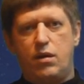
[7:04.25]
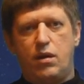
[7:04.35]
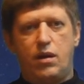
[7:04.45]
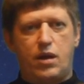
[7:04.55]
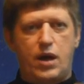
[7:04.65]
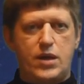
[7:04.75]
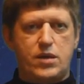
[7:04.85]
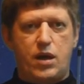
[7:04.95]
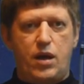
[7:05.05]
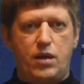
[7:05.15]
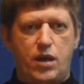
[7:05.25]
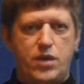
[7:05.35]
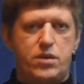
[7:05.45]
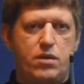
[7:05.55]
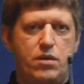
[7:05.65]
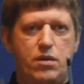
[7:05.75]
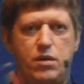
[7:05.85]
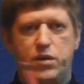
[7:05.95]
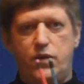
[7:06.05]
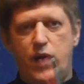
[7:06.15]
1 pencil,
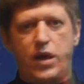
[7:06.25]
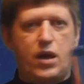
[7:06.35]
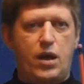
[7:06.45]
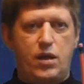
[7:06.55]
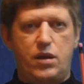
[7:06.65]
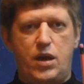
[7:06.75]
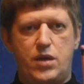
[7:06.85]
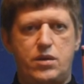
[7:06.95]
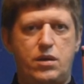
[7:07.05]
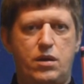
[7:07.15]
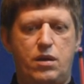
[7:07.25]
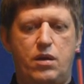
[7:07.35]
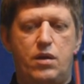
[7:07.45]
2 pencils,